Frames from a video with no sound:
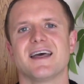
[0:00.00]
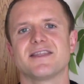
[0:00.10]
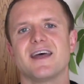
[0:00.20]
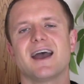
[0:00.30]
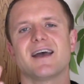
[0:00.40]

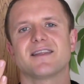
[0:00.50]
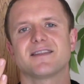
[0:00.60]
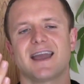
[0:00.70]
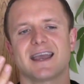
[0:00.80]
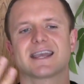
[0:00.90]

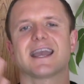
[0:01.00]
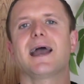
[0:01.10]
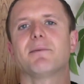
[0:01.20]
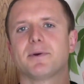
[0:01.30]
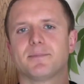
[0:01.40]
that
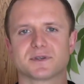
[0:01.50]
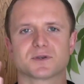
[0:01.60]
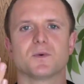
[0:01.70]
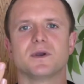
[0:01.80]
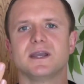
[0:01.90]
gap
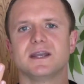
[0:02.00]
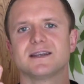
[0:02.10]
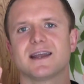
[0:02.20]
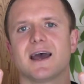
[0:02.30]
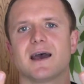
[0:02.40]

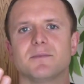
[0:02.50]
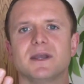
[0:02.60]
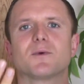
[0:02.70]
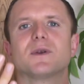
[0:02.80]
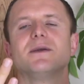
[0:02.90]
between
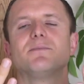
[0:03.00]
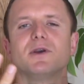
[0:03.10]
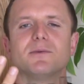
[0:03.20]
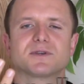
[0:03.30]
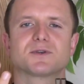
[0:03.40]

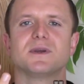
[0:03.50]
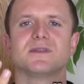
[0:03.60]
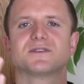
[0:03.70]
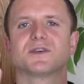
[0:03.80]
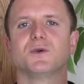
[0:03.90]
equilibrium between the
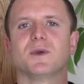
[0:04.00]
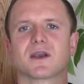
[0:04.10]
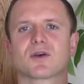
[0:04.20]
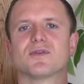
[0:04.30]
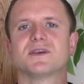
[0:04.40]
two
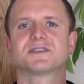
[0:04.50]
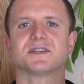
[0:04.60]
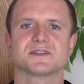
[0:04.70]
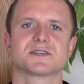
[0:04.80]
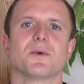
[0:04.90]

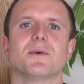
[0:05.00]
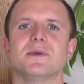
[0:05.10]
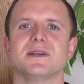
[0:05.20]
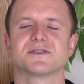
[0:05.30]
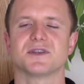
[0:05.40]
increases, so it
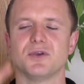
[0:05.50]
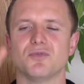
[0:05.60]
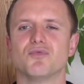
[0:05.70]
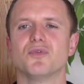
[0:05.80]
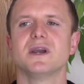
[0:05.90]
means that you
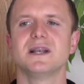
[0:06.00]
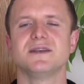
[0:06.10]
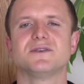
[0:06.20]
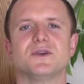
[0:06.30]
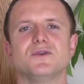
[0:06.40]
really
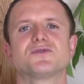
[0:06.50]
do